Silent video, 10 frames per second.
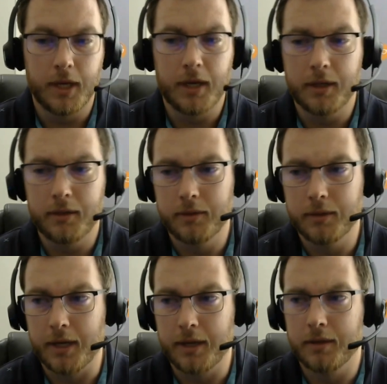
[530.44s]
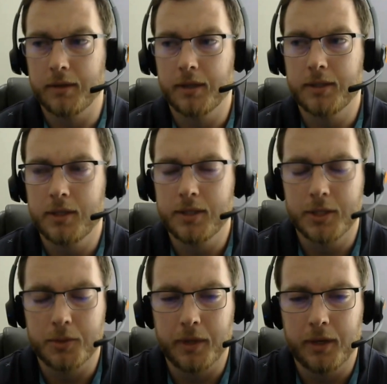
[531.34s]
Yeah, it that that
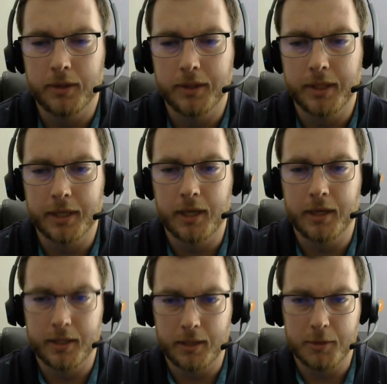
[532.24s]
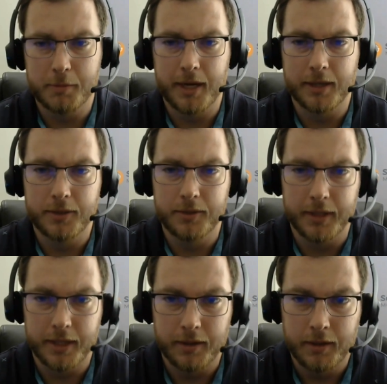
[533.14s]
does as well, and that kind of comes back to
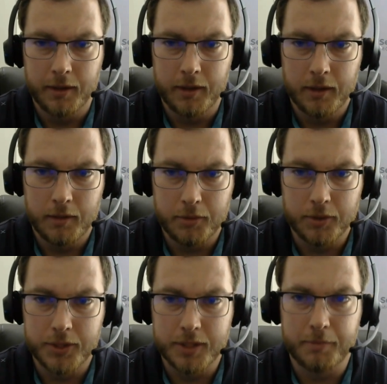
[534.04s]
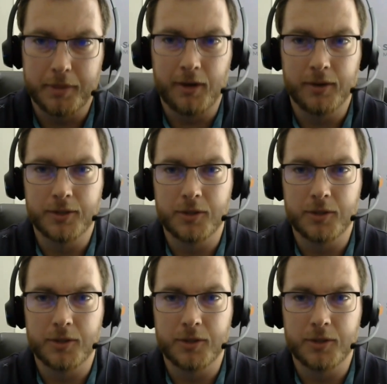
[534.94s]
that purchasing power.